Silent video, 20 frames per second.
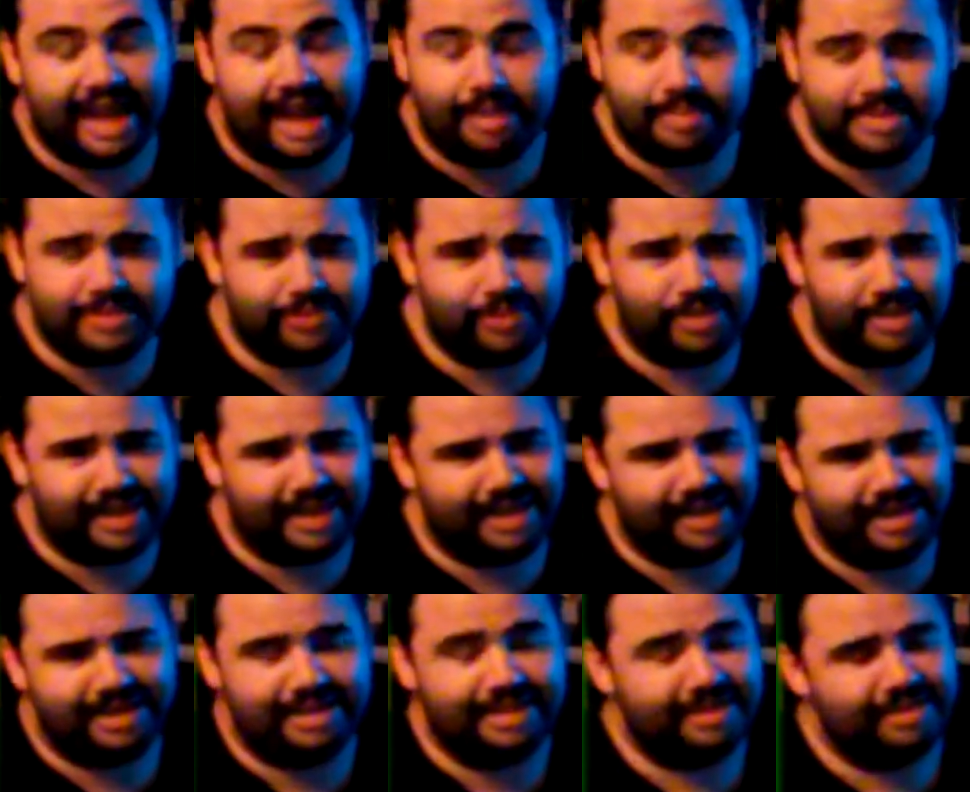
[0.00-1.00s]
games for
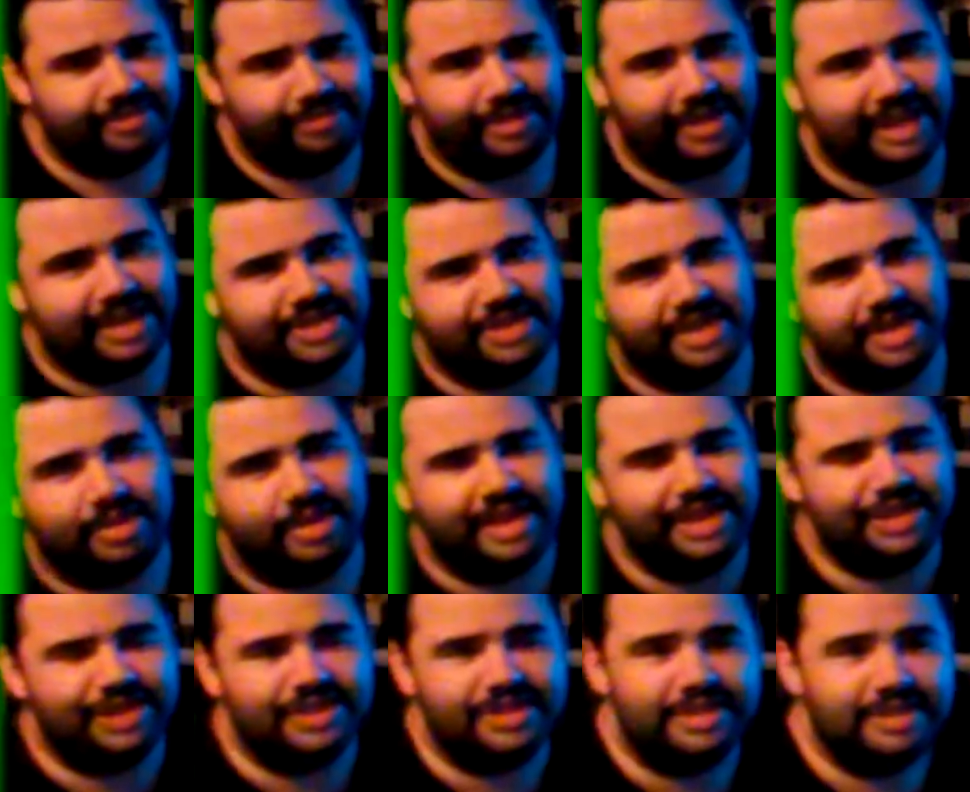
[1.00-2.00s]
that
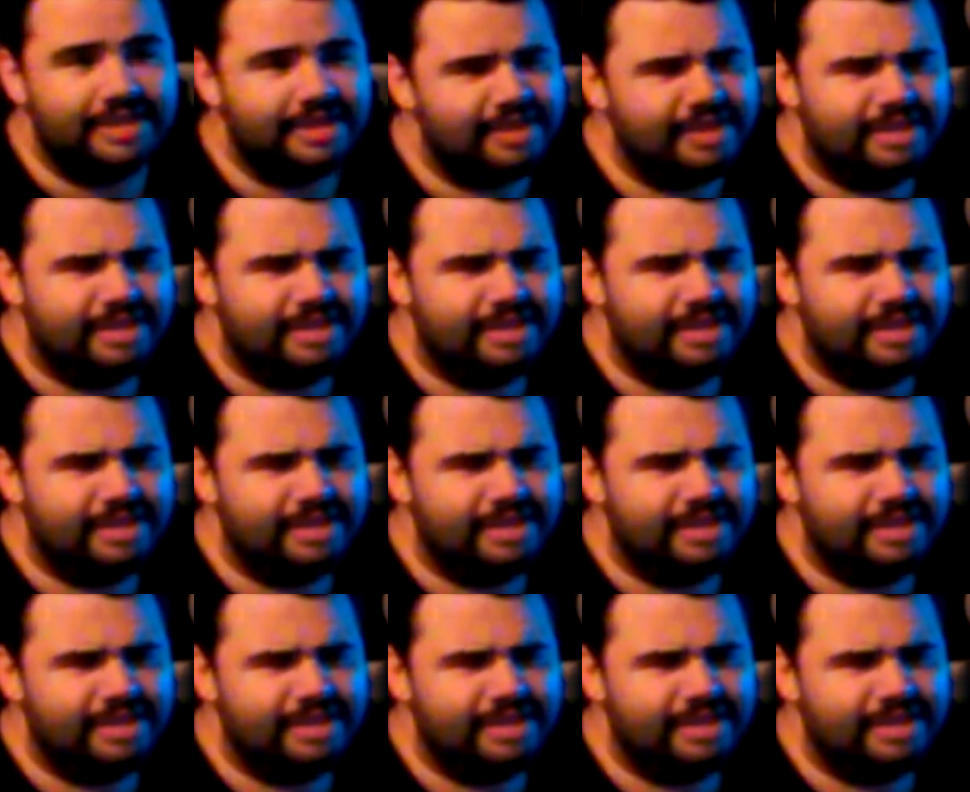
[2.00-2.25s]
generation,